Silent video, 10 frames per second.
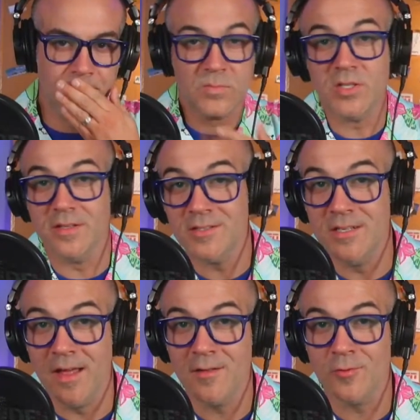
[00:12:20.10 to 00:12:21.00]
so there's
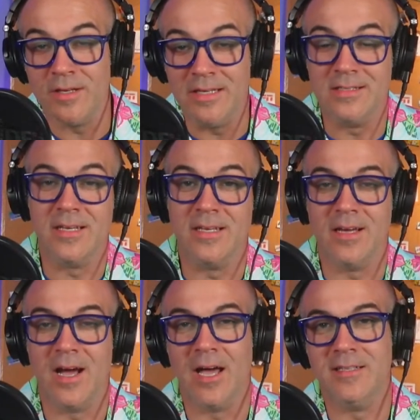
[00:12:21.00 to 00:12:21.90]
another one he did
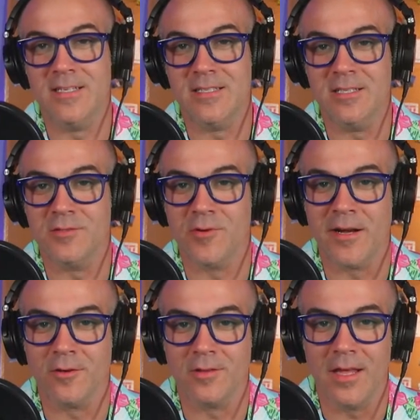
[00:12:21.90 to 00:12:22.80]
on Disney's
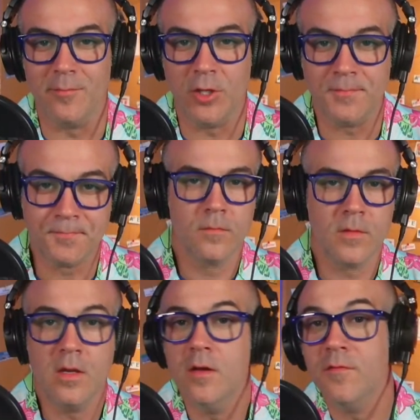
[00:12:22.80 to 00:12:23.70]
record label.
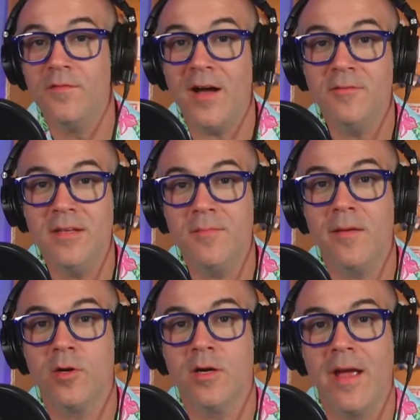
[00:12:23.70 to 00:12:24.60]
Founding
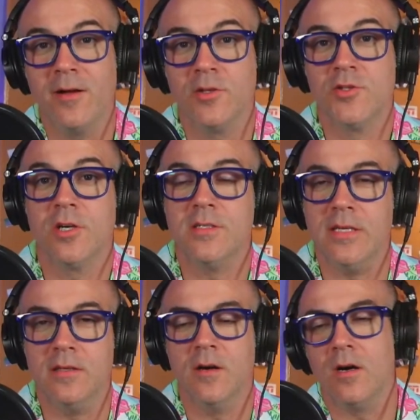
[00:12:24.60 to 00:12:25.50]
member Al
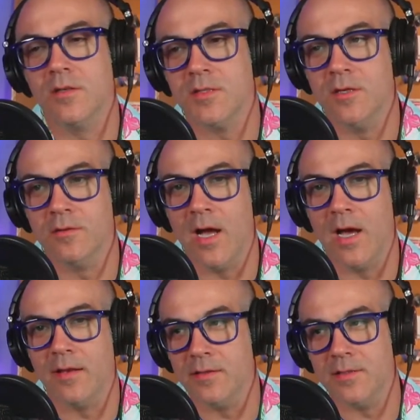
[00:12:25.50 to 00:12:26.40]
Jardine also
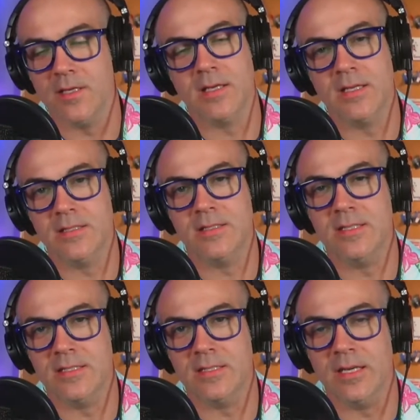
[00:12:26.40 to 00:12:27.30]
got into his
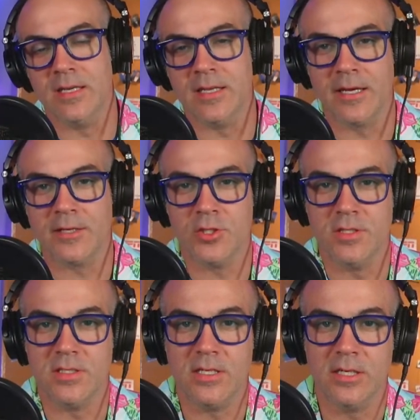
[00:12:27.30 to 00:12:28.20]
Disney
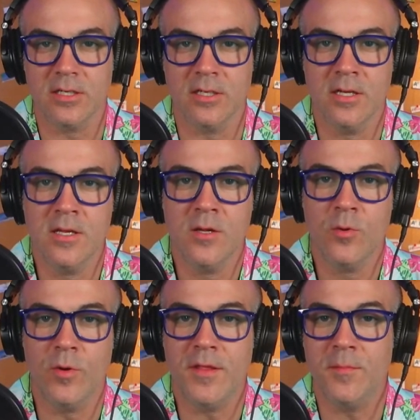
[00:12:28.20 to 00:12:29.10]
connections here
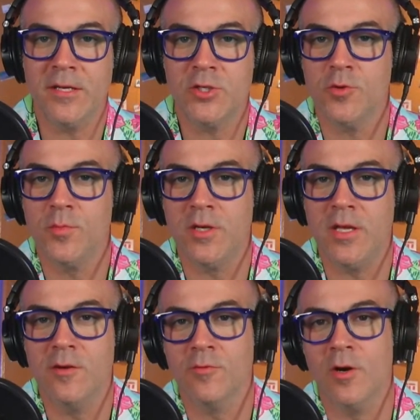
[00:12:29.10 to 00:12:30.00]
with a picture book
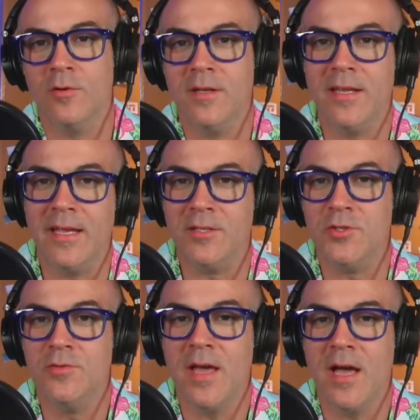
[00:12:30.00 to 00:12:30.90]
he wrote in
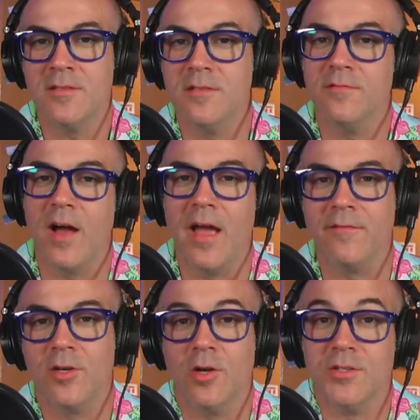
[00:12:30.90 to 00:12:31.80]

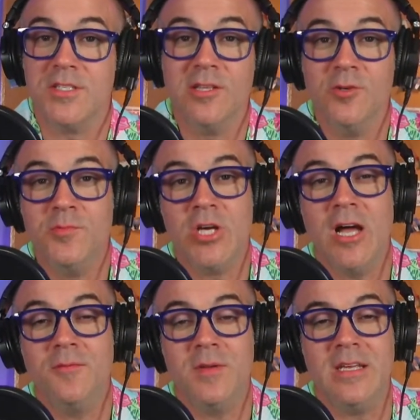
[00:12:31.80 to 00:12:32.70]
2005 called Sloop
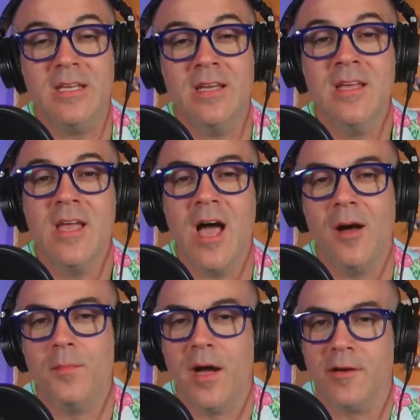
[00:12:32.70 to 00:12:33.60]
John B.,
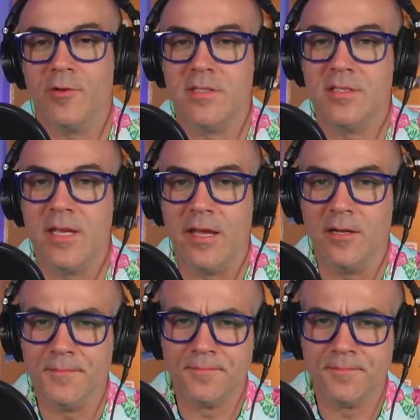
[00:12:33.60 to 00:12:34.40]
A Pirate's Tale.